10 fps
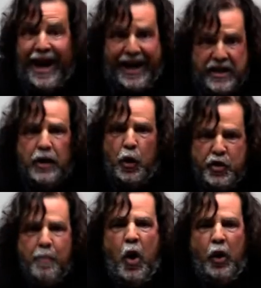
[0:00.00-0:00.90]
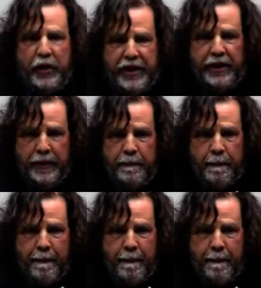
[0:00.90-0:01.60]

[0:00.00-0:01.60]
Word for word: has cosmology.